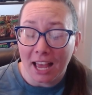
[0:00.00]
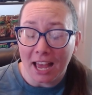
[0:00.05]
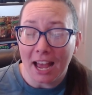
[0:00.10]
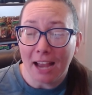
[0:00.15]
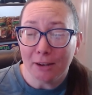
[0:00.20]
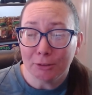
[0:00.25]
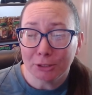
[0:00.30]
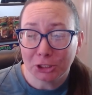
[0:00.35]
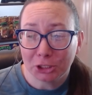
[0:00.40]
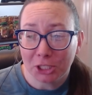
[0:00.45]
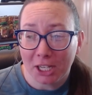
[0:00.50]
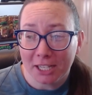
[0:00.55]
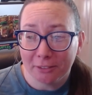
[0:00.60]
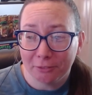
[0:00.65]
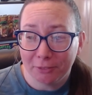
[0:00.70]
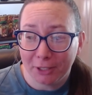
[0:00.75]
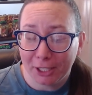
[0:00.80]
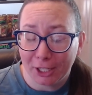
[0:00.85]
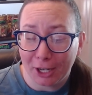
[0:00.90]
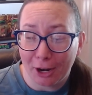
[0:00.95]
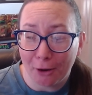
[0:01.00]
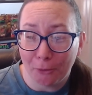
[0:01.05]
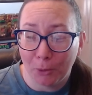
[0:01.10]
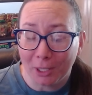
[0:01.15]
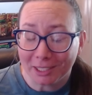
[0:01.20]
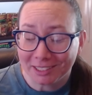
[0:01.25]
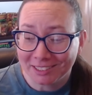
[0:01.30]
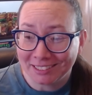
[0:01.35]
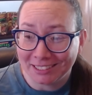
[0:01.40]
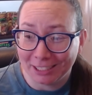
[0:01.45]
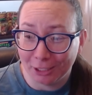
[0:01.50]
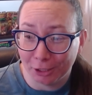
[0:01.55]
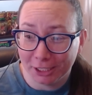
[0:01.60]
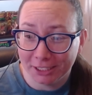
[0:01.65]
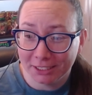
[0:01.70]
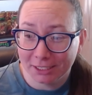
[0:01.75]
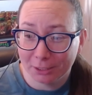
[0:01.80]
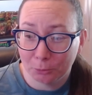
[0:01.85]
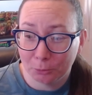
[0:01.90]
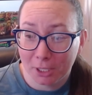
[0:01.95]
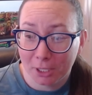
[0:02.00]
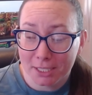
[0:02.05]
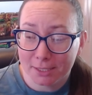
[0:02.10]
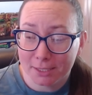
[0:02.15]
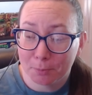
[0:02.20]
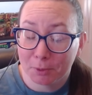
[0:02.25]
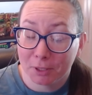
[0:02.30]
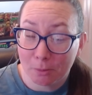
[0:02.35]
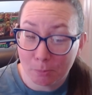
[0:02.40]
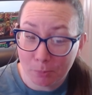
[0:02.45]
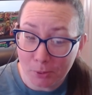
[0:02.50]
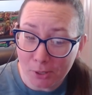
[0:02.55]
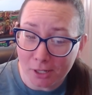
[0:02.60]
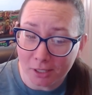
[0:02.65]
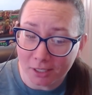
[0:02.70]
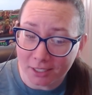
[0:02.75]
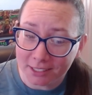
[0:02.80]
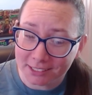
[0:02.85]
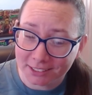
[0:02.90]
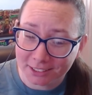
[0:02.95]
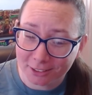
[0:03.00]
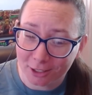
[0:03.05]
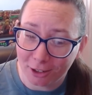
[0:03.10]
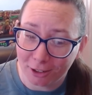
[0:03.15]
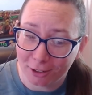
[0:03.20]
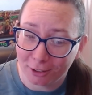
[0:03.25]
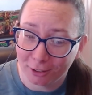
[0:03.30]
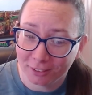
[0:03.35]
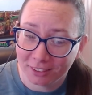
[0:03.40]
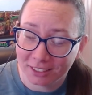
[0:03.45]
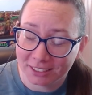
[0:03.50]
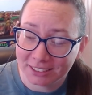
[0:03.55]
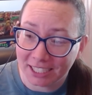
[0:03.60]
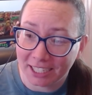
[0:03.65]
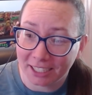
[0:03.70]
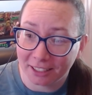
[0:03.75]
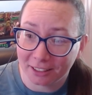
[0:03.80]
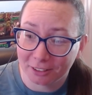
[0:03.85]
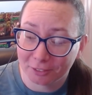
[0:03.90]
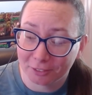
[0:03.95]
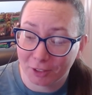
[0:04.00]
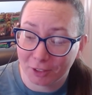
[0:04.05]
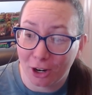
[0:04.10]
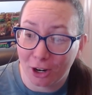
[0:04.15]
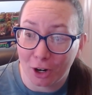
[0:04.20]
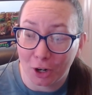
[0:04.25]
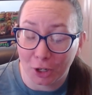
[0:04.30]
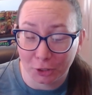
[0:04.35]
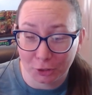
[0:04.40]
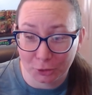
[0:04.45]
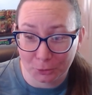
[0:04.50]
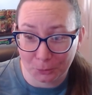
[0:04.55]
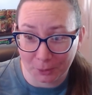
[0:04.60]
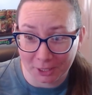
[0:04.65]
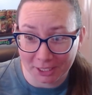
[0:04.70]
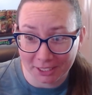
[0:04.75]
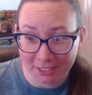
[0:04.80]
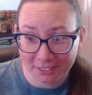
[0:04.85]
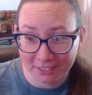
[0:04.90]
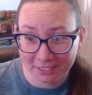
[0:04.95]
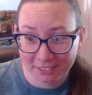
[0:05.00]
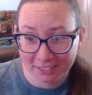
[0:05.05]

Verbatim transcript: I was trying to figure out what series it was, but the book is called The Tale of the Heart Queen.